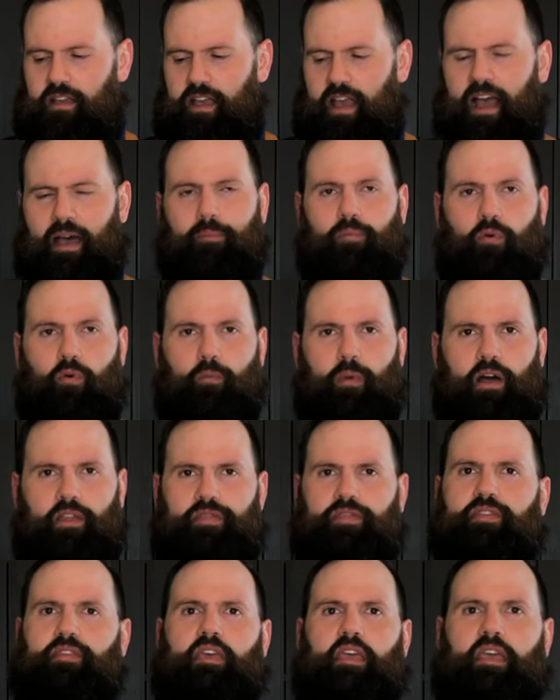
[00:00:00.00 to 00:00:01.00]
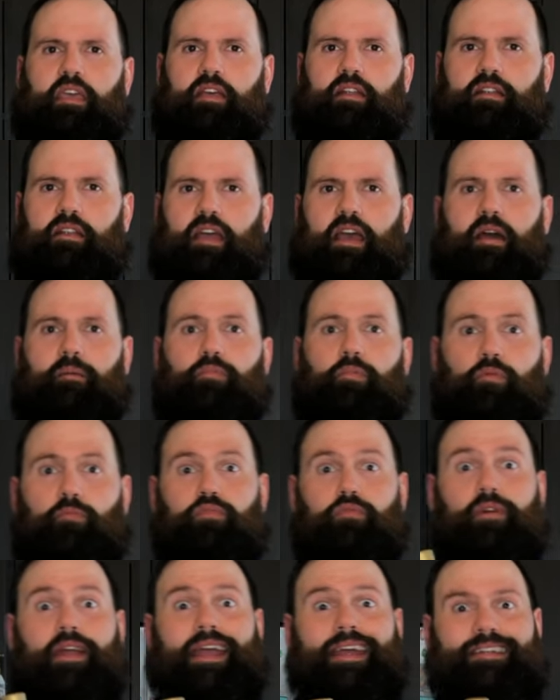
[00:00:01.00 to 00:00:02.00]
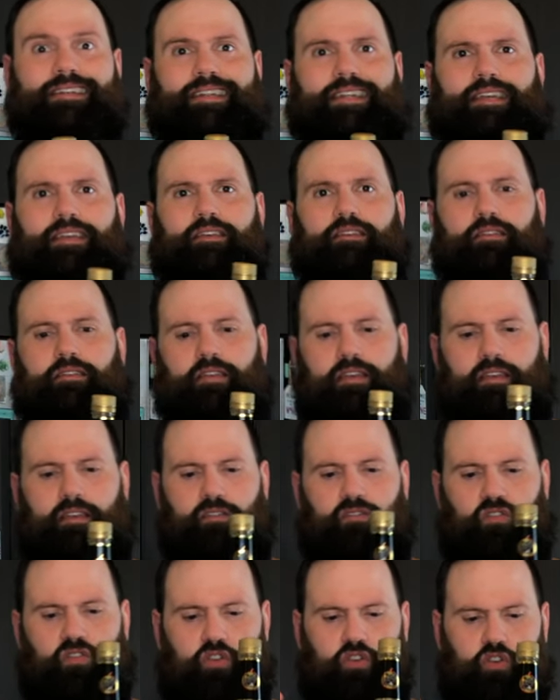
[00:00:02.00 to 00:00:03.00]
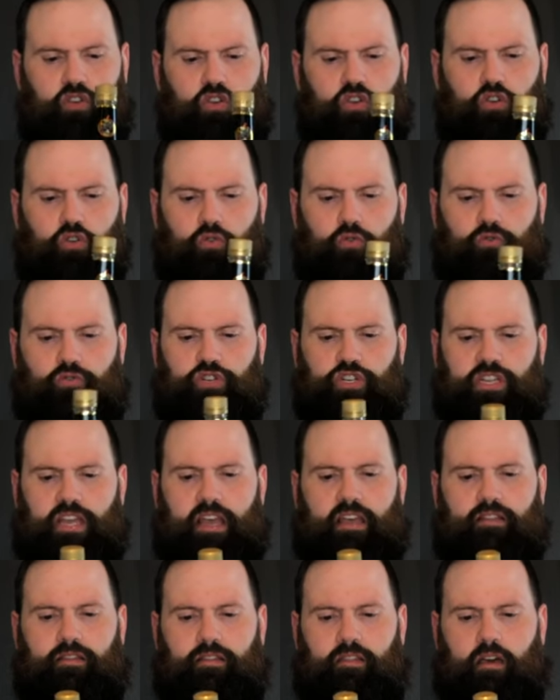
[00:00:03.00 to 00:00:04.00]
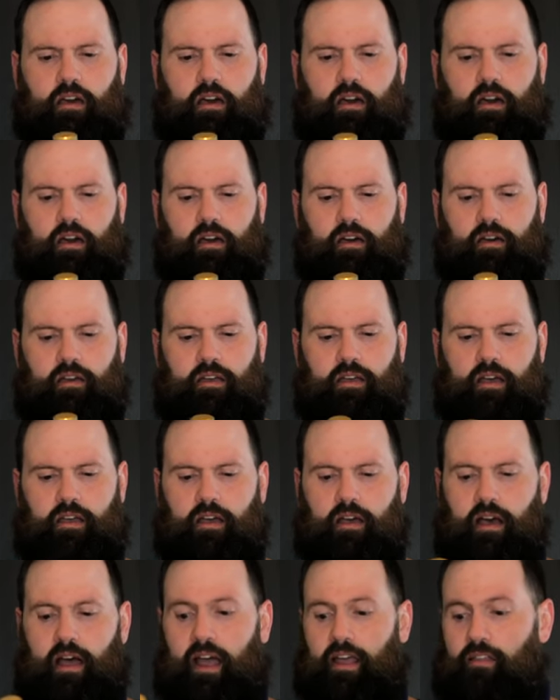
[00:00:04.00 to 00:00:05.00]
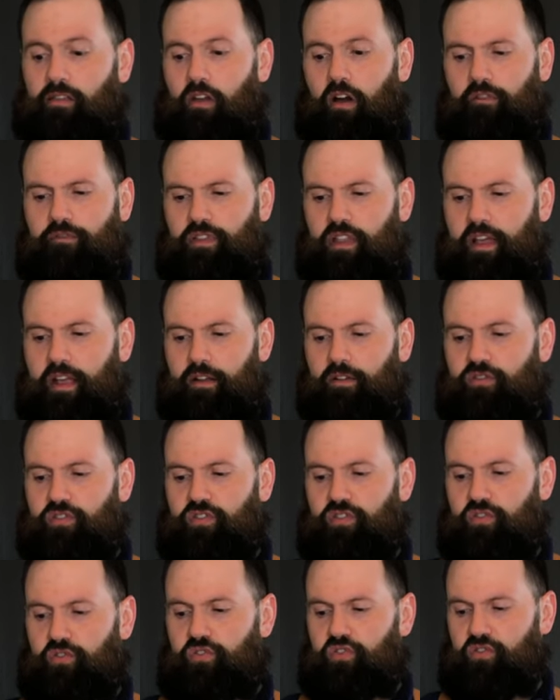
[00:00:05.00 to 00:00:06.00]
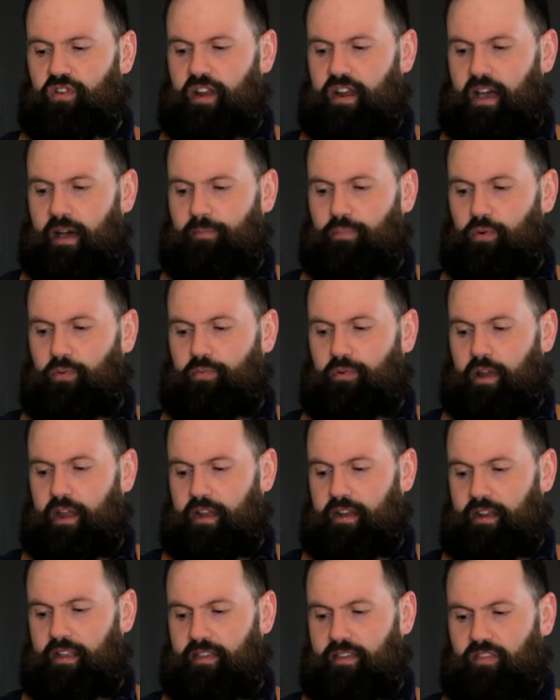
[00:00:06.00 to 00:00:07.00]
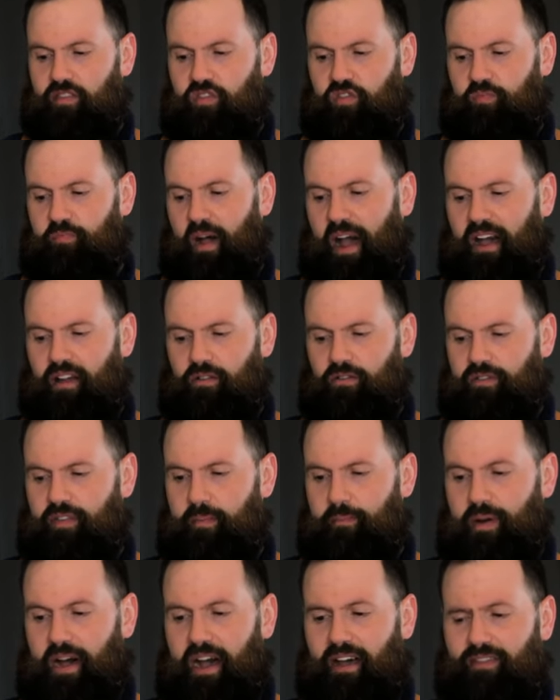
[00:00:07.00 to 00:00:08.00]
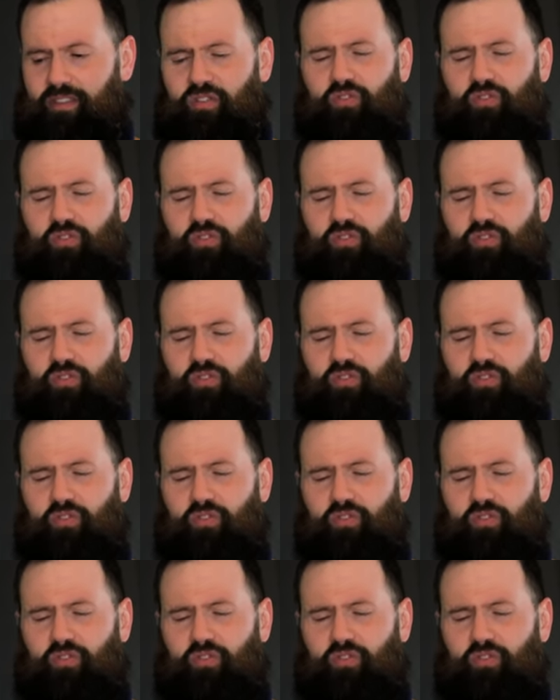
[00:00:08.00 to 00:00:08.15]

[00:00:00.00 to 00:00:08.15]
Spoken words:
Apple Month, and Apple Brandy is huge then. I love Laird's, their straight apple brandy. This is bottled and bond.